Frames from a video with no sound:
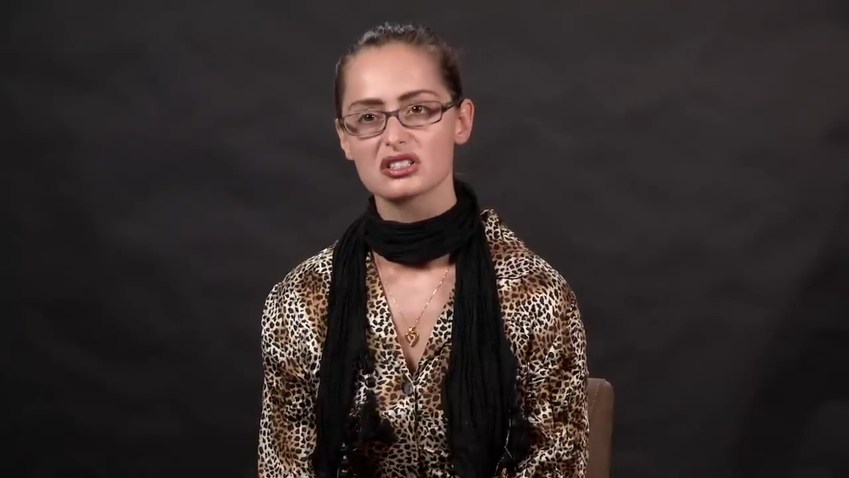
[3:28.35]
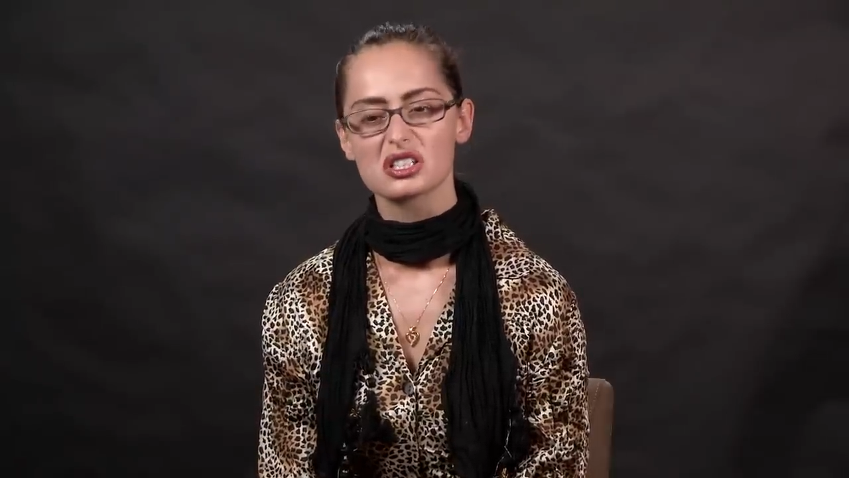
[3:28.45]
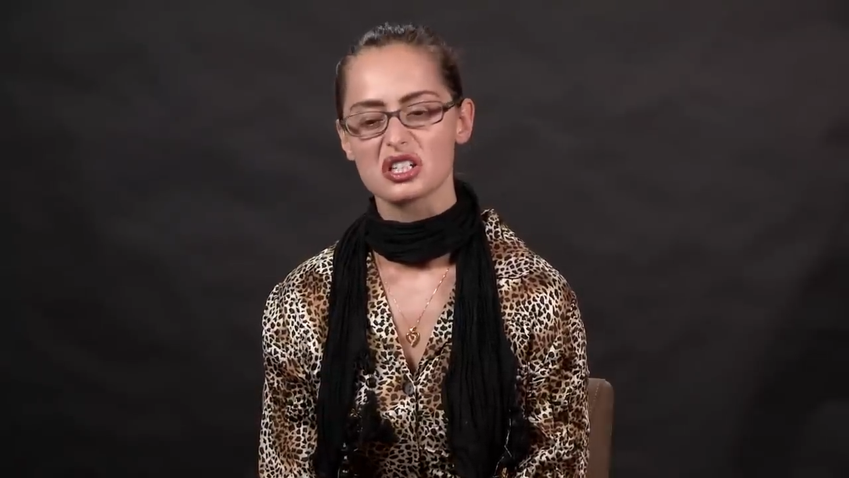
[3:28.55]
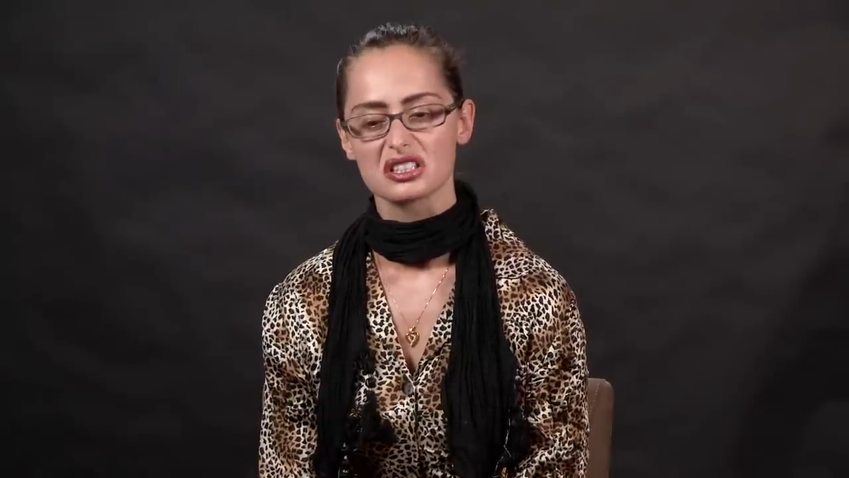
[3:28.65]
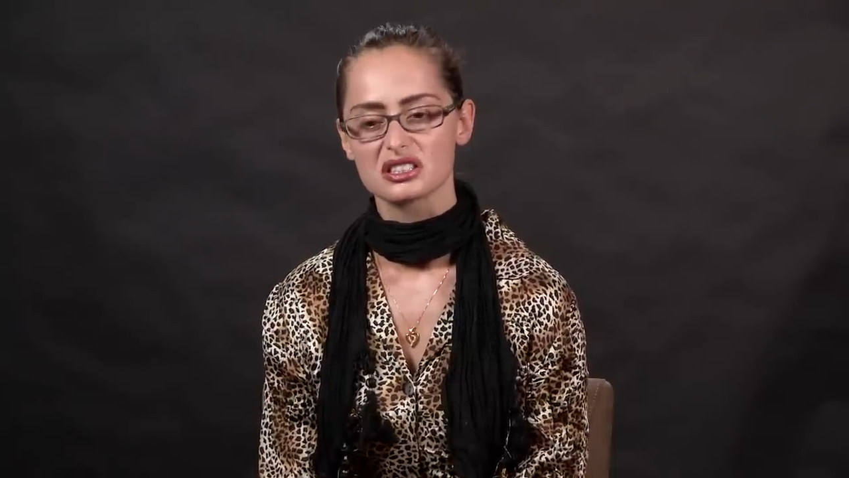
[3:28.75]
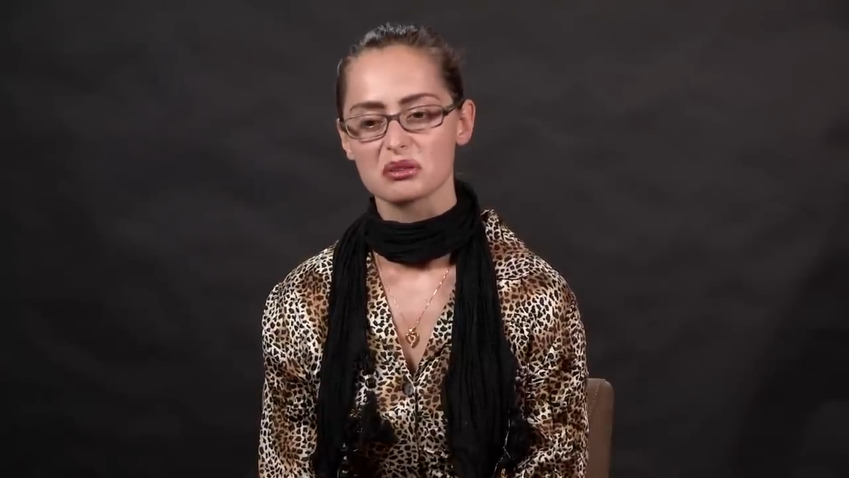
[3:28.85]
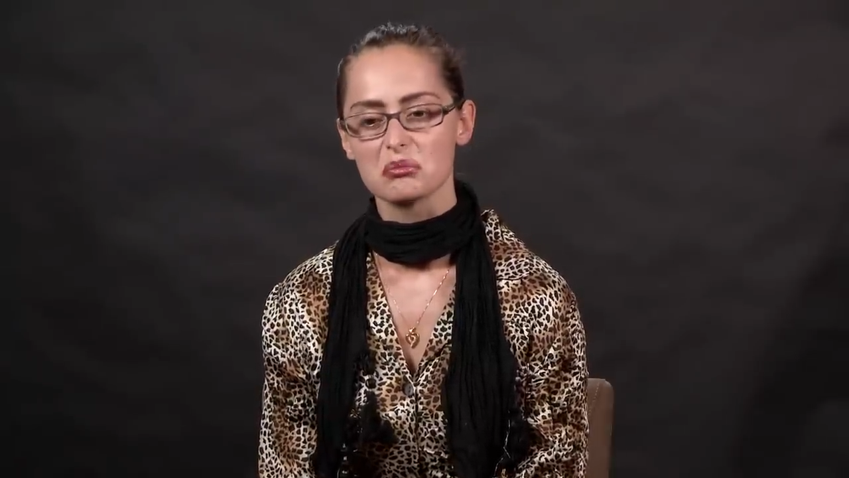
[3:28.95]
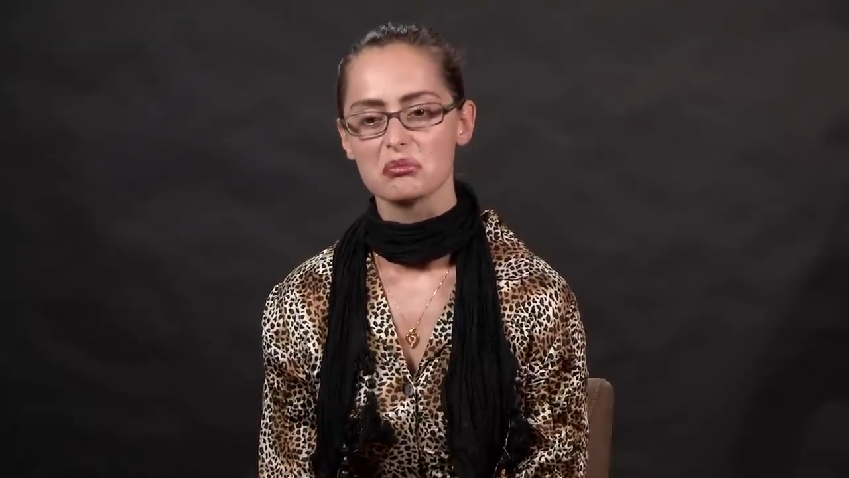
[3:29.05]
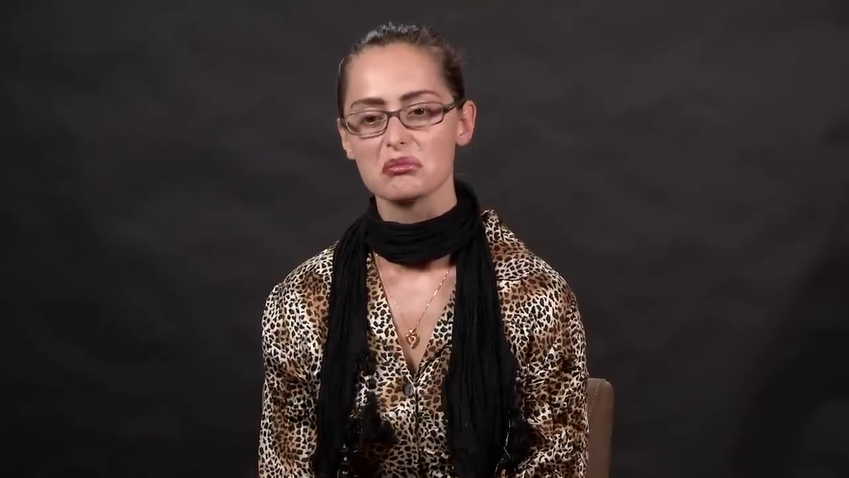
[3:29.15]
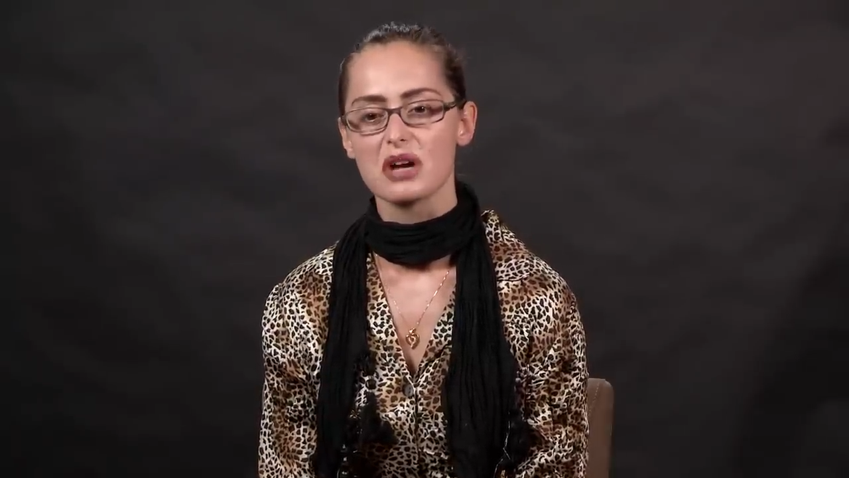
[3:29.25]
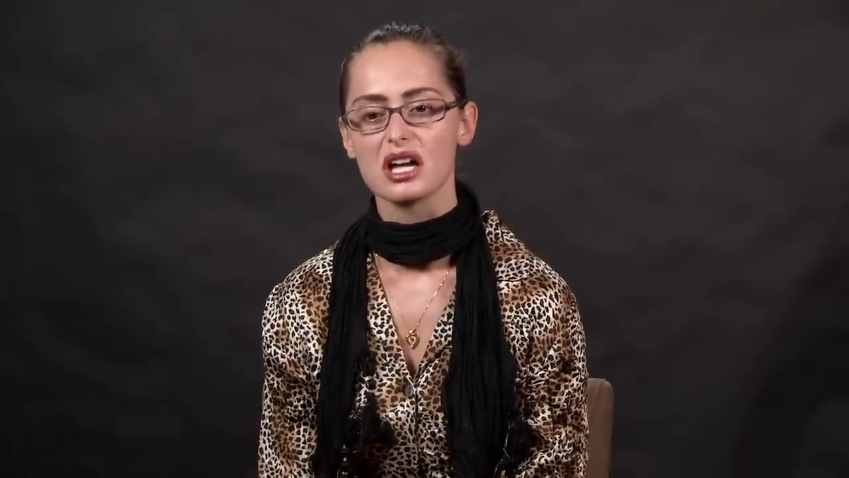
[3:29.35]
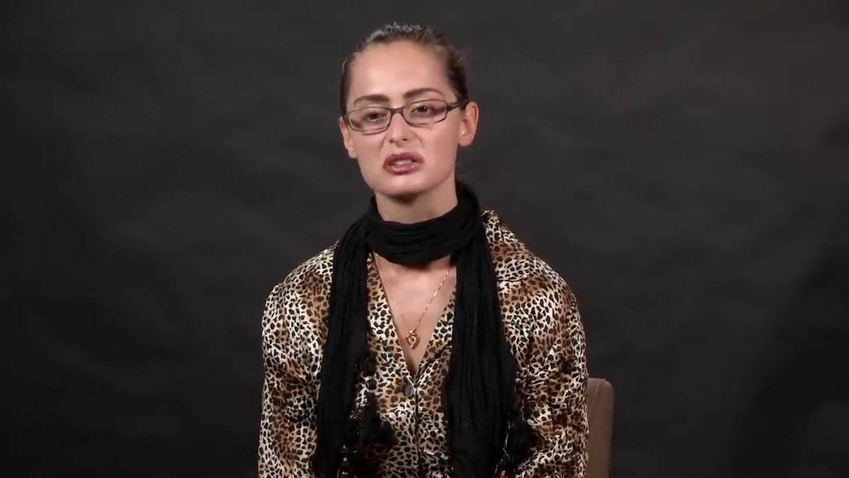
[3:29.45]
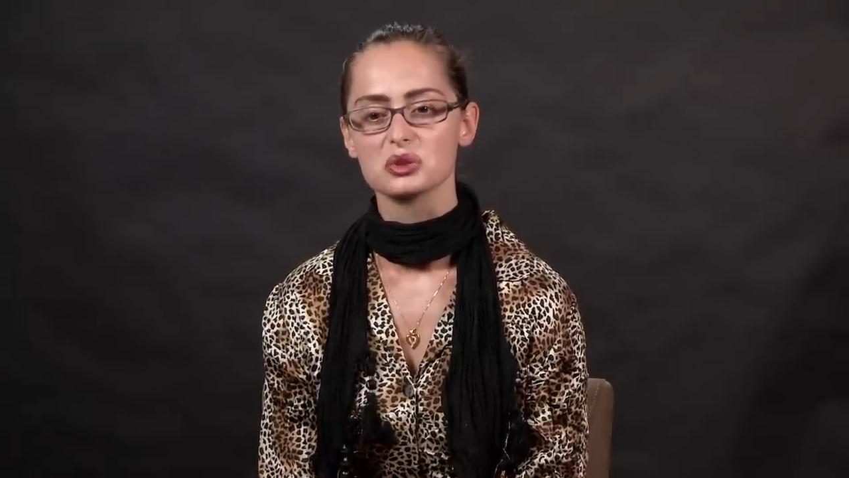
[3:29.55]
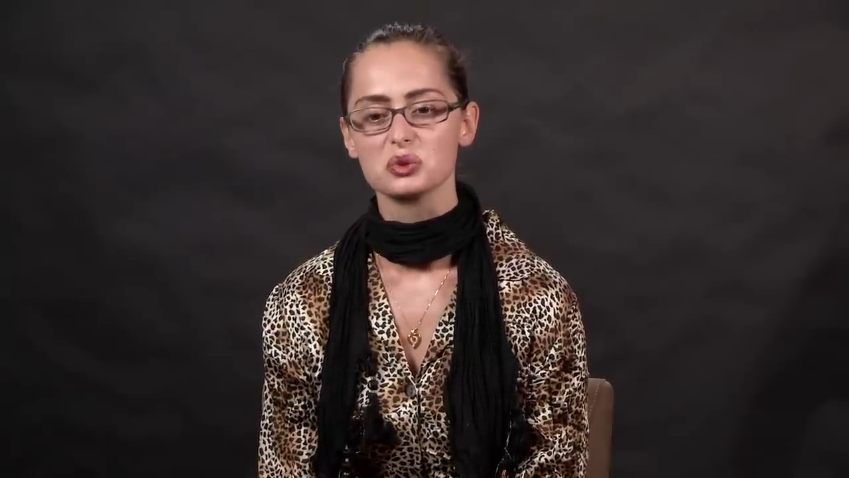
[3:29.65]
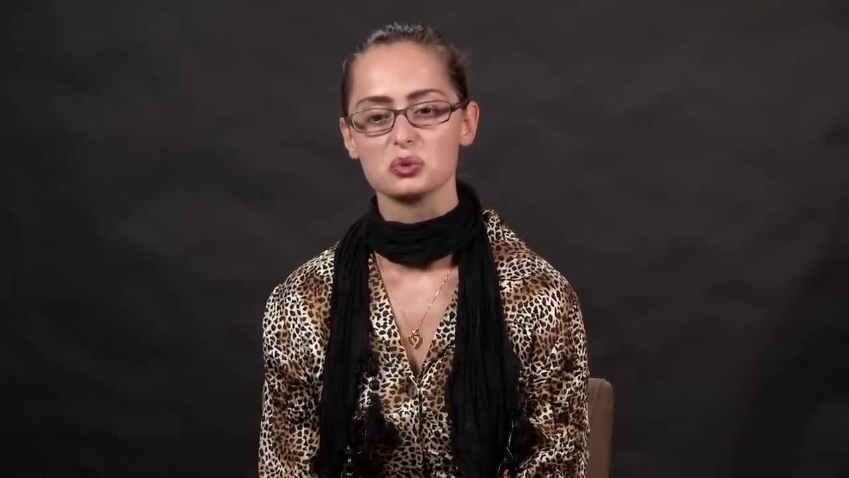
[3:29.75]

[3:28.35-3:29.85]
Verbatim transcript: trust men who